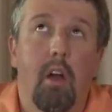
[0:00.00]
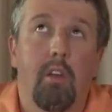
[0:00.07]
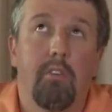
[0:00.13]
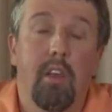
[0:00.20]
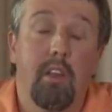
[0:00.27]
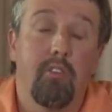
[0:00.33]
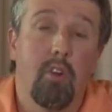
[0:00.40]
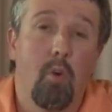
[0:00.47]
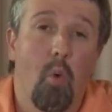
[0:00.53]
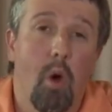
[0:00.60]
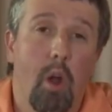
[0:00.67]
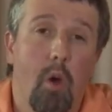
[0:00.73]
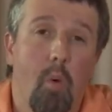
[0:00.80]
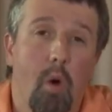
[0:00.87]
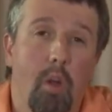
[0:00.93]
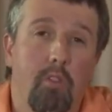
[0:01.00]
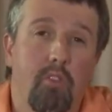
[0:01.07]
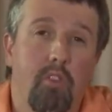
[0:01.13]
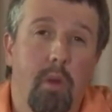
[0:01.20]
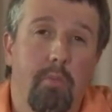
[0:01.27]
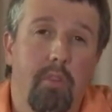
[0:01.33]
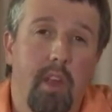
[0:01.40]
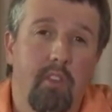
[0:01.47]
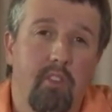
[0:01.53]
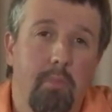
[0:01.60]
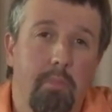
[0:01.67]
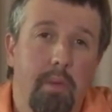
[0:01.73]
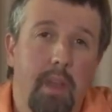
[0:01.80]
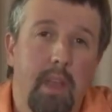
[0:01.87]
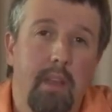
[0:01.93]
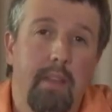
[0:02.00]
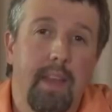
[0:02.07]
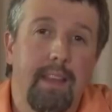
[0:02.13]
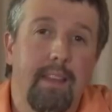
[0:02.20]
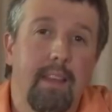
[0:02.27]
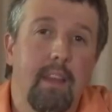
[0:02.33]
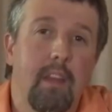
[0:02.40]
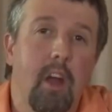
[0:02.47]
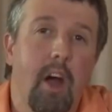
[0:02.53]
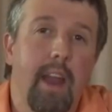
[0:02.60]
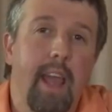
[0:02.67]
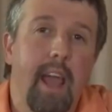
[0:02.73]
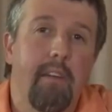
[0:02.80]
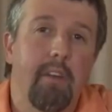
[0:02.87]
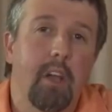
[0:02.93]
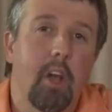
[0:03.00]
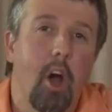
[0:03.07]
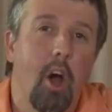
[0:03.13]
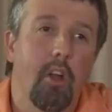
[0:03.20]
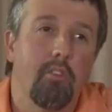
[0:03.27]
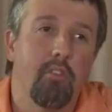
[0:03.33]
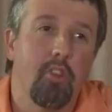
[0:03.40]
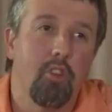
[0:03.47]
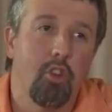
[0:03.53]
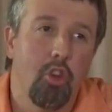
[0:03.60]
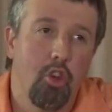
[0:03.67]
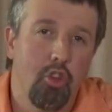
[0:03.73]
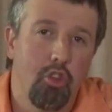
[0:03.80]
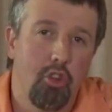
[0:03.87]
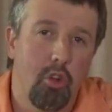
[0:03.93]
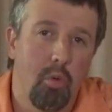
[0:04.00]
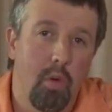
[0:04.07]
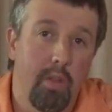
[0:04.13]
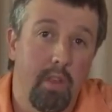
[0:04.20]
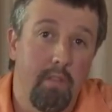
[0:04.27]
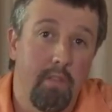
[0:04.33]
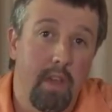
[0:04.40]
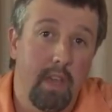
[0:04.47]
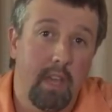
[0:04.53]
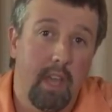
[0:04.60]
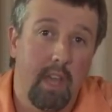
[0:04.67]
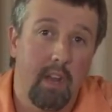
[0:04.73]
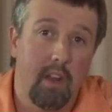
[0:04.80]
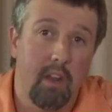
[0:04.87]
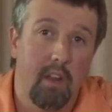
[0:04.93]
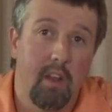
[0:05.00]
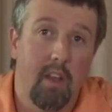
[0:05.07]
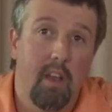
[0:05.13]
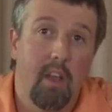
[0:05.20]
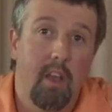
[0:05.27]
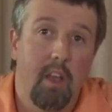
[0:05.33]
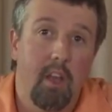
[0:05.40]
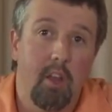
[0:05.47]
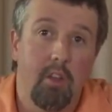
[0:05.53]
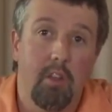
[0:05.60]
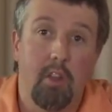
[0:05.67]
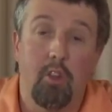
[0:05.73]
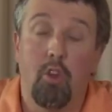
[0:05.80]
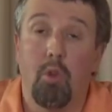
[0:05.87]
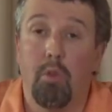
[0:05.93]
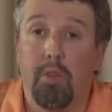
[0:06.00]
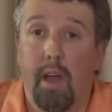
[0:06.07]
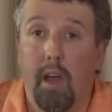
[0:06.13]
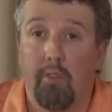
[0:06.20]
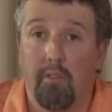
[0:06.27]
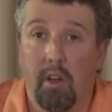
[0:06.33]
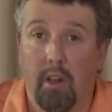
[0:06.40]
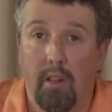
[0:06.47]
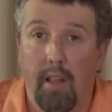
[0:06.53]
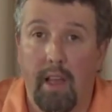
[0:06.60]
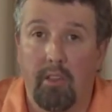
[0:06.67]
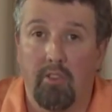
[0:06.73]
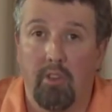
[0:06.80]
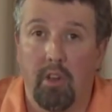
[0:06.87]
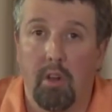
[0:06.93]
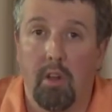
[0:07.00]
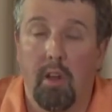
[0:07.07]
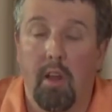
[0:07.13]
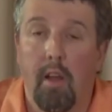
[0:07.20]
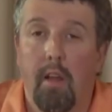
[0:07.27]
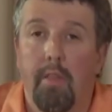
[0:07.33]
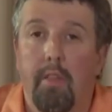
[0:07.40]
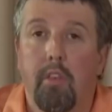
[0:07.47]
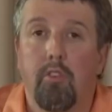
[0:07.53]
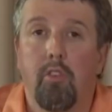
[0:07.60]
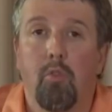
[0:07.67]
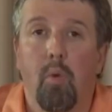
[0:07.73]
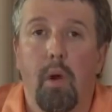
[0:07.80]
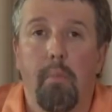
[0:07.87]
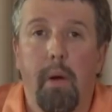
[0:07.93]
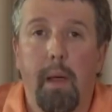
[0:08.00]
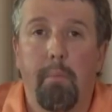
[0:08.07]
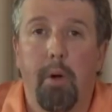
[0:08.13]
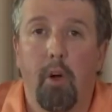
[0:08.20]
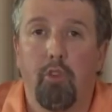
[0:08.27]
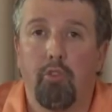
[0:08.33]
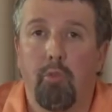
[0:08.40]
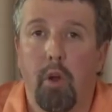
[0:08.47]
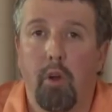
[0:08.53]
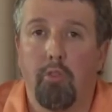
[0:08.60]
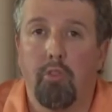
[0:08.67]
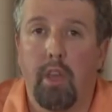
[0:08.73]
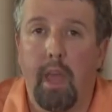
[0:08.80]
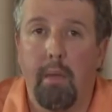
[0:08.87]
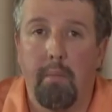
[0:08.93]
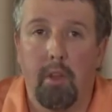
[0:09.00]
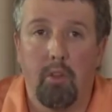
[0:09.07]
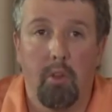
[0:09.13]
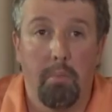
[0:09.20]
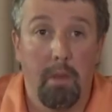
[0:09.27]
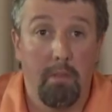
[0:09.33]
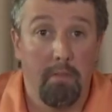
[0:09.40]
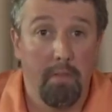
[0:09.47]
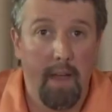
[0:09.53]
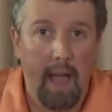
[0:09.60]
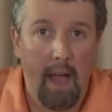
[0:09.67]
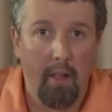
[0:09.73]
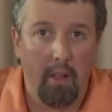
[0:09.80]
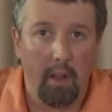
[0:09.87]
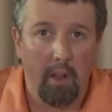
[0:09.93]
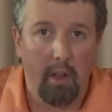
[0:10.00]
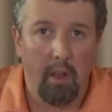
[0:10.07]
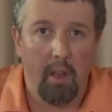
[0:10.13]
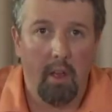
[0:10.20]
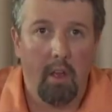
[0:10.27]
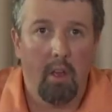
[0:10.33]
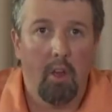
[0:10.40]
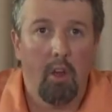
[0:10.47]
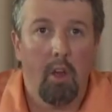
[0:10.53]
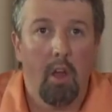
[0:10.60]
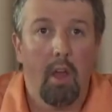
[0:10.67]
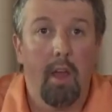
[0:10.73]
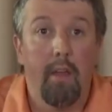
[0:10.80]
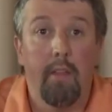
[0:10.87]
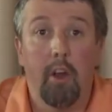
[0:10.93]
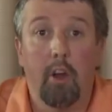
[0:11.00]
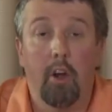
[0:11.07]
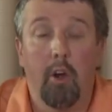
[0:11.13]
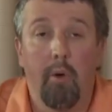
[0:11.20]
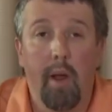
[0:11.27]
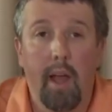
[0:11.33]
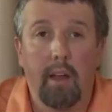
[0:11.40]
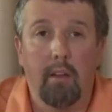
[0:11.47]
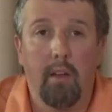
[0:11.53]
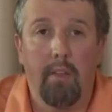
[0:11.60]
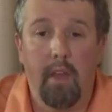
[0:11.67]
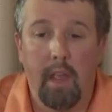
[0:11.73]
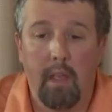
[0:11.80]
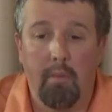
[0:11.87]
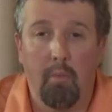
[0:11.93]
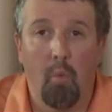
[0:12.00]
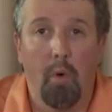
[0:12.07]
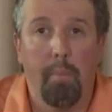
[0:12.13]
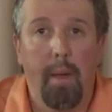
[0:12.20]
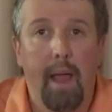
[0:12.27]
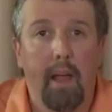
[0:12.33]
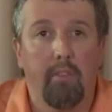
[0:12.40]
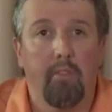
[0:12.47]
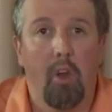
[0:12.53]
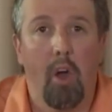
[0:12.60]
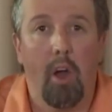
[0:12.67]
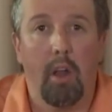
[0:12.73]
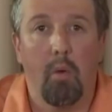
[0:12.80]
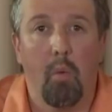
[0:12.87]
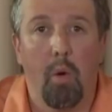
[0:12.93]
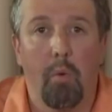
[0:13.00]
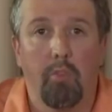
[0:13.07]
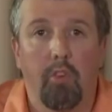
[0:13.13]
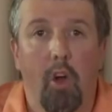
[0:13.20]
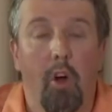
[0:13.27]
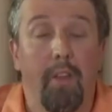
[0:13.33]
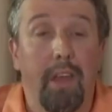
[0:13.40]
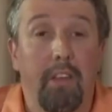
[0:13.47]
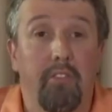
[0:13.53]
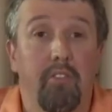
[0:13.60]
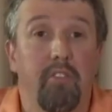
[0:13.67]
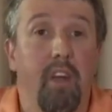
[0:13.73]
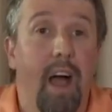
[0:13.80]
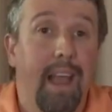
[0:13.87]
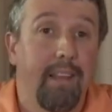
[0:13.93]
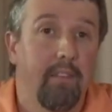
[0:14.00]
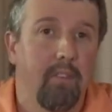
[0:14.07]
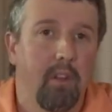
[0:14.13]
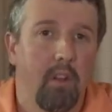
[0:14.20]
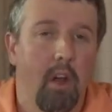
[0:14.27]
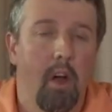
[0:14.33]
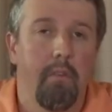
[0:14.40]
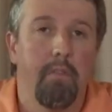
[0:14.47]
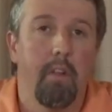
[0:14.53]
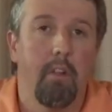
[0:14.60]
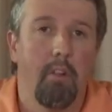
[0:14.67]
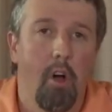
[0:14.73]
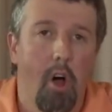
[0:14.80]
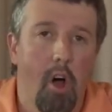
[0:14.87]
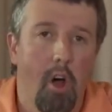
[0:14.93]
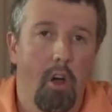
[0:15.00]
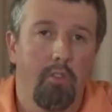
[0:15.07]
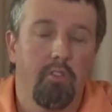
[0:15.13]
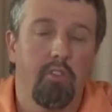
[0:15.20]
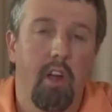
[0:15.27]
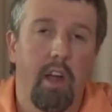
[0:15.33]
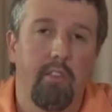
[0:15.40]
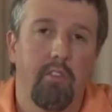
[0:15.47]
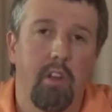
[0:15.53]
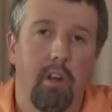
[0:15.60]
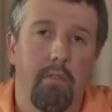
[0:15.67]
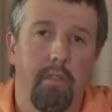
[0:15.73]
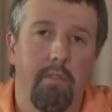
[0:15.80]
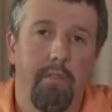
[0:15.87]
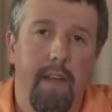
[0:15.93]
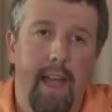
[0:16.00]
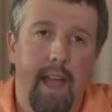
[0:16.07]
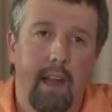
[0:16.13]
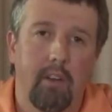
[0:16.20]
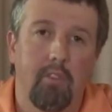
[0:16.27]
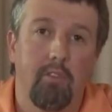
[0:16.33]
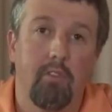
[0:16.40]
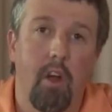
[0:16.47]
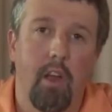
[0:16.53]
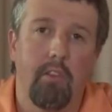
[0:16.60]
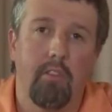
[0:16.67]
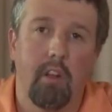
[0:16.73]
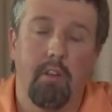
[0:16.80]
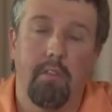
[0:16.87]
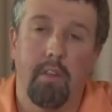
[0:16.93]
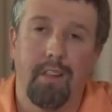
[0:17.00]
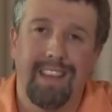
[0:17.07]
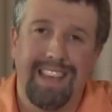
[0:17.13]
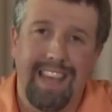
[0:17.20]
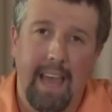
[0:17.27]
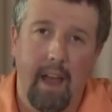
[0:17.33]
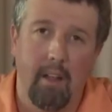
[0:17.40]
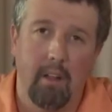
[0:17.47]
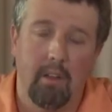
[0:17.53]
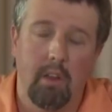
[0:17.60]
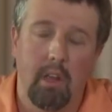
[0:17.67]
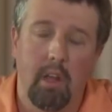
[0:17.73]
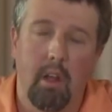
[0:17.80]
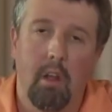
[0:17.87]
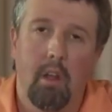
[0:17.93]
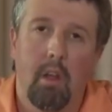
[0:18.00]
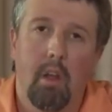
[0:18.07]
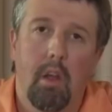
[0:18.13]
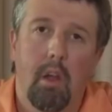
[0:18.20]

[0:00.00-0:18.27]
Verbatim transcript: uh, Section 101, subsection B, and they did not have a constitution when they vacated in the 2000 election. This is where my post roads came in to be valid, and they're correct, and they were passed on in what was called a seisin of the law, seisin of the fact, seisin of the legality,